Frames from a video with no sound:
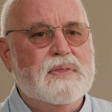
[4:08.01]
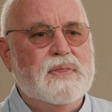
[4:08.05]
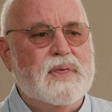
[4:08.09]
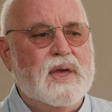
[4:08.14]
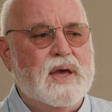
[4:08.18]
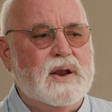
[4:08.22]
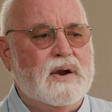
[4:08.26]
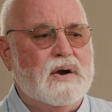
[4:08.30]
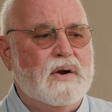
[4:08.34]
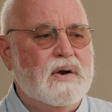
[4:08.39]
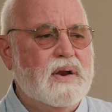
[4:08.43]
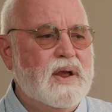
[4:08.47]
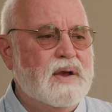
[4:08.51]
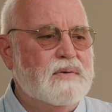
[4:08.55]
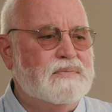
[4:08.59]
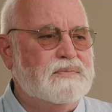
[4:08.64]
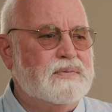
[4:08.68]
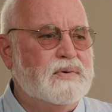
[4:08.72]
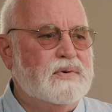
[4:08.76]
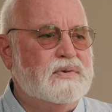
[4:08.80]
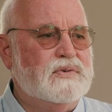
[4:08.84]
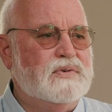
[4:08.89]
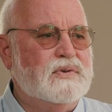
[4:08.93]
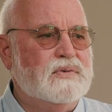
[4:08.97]
that our
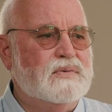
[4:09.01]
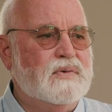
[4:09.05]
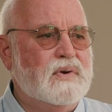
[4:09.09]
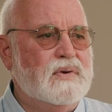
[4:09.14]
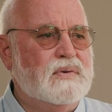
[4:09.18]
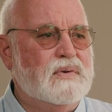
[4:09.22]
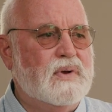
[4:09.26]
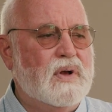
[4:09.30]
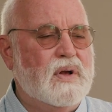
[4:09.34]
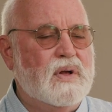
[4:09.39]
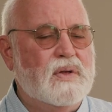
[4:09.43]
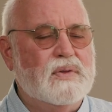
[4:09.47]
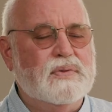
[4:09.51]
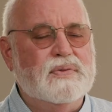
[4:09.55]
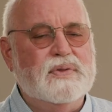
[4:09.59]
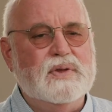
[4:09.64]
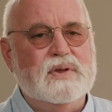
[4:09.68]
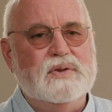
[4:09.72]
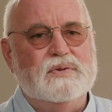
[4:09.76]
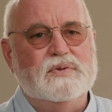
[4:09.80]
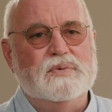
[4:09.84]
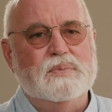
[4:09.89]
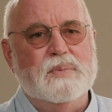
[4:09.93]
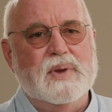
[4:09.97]
efforts all
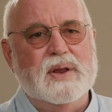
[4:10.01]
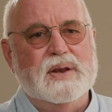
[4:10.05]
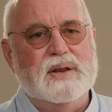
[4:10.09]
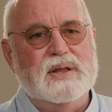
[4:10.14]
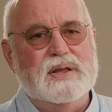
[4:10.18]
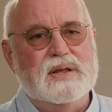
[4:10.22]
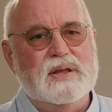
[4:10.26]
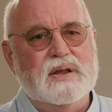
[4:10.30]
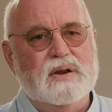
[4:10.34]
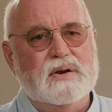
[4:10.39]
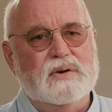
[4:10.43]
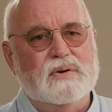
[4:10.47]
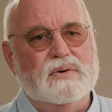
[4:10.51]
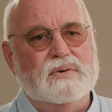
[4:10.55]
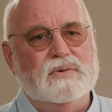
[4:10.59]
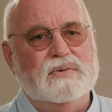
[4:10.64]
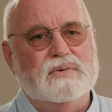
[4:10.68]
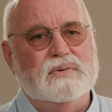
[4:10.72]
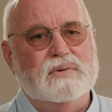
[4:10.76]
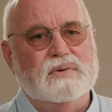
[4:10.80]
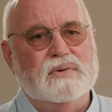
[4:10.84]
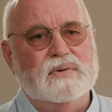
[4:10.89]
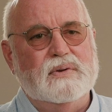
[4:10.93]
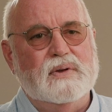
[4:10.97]
these many
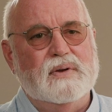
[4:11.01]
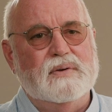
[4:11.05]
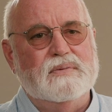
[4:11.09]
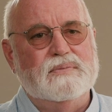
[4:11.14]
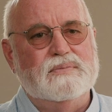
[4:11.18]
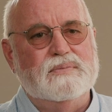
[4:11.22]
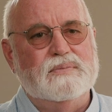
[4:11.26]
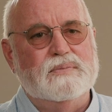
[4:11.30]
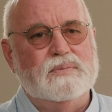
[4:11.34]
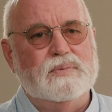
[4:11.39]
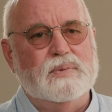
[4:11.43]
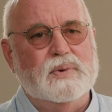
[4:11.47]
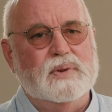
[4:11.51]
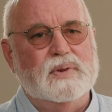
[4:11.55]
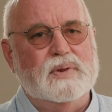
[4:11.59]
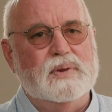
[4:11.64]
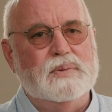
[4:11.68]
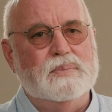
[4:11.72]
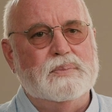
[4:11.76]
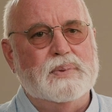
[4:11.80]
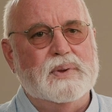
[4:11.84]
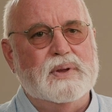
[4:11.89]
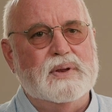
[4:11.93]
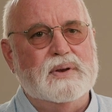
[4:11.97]
years have
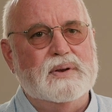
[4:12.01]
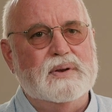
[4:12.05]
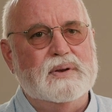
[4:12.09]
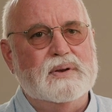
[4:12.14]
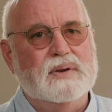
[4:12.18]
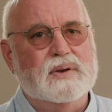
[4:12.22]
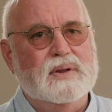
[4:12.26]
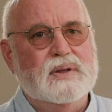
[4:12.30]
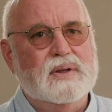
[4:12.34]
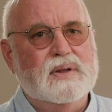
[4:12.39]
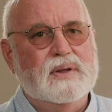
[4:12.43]
really been